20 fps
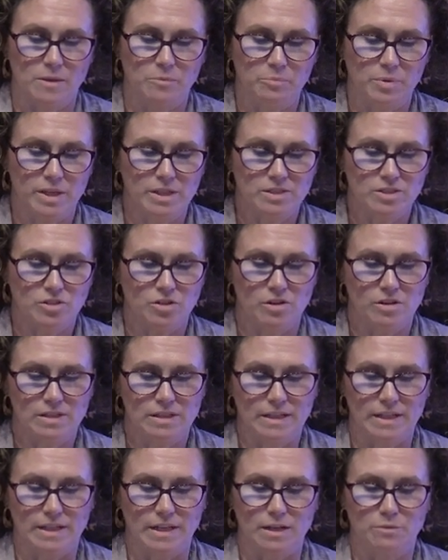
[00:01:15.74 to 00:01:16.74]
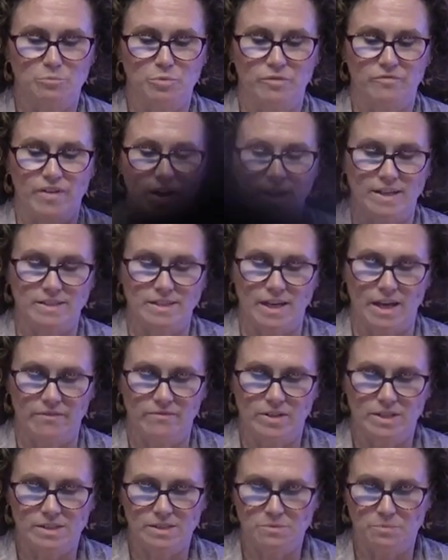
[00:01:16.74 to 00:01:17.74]
The P-STAR Clinic provides
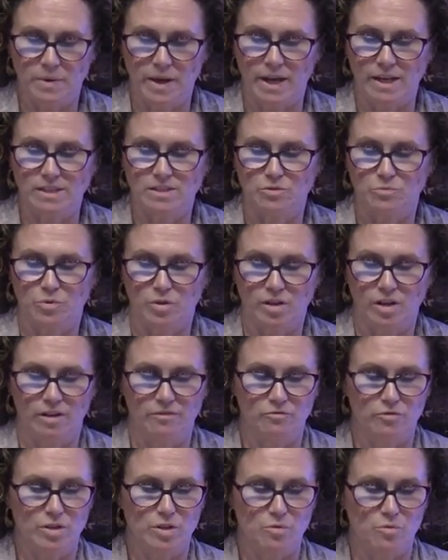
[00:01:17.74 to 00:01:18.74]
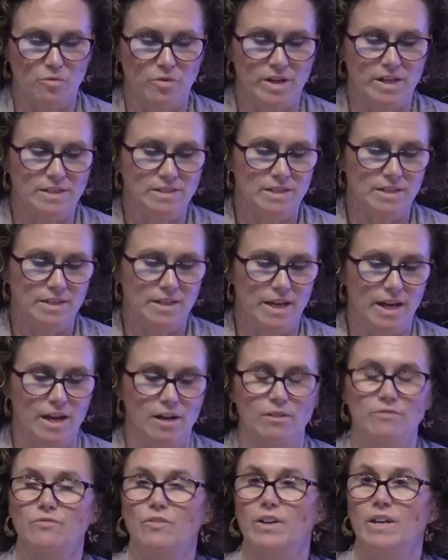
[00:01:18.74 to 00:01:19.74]
evidence-based recovery-oriented
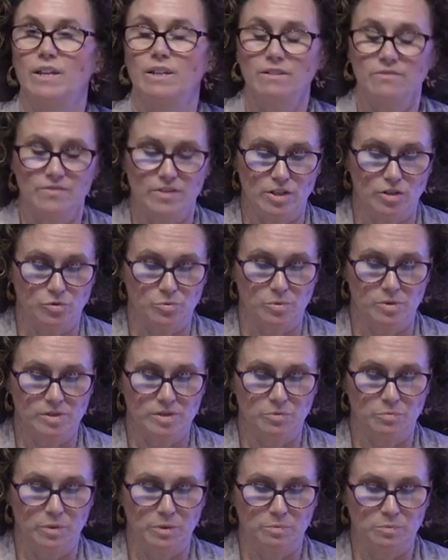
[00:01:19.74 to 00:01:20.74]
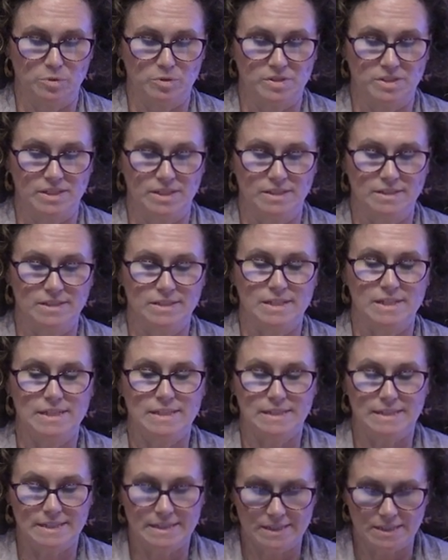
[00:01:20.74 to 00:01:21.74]
care for individuals with
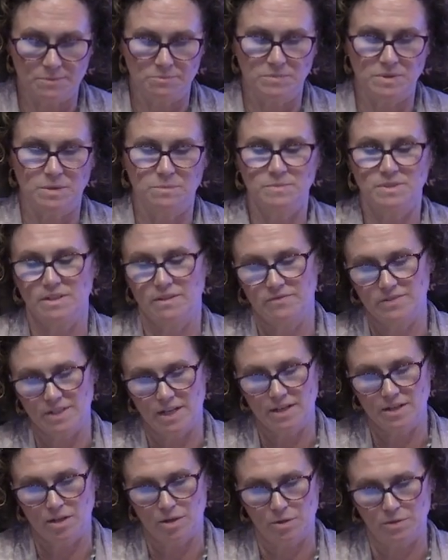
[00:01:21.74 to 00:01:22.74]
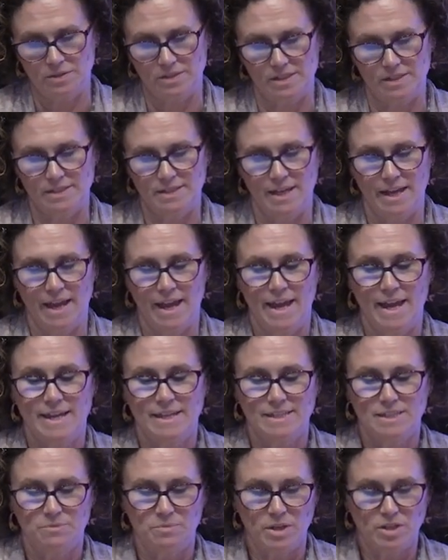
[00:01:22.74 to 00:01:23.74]
persistent symptoms of psychosis,
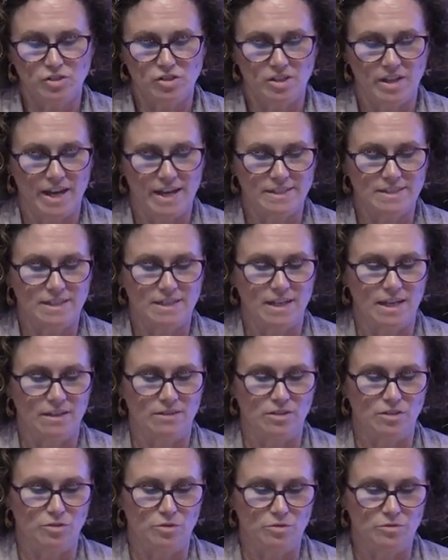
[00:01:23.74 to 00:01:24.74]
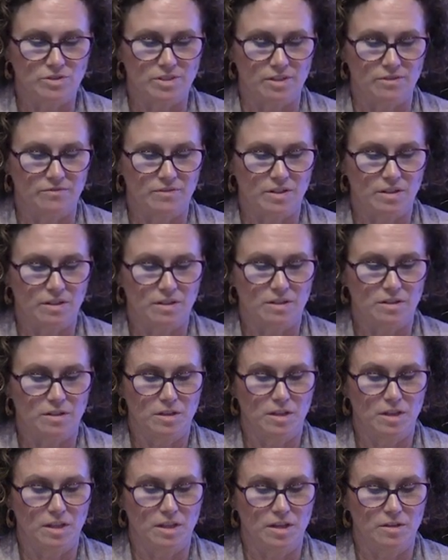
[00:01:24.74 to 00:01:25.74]
specializing in the use of
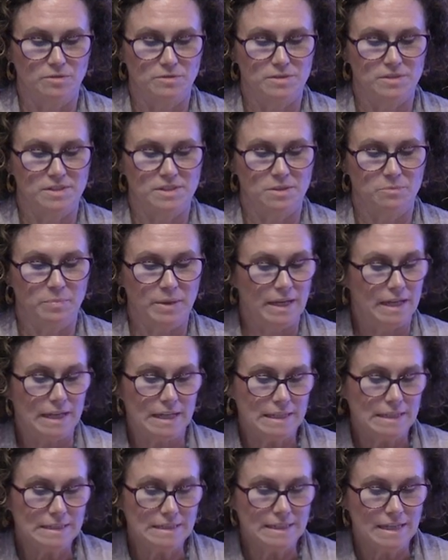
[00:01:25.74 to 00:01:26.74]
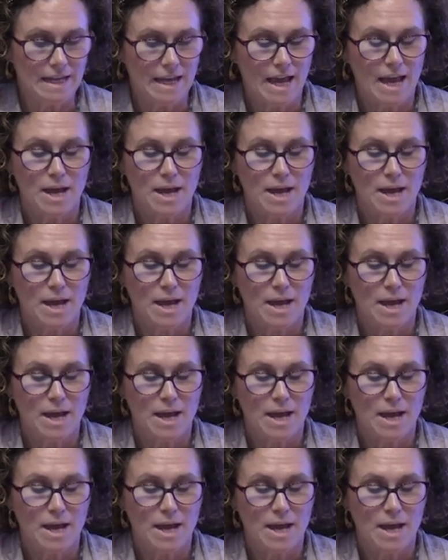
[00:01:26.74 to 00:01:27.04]
clozapine.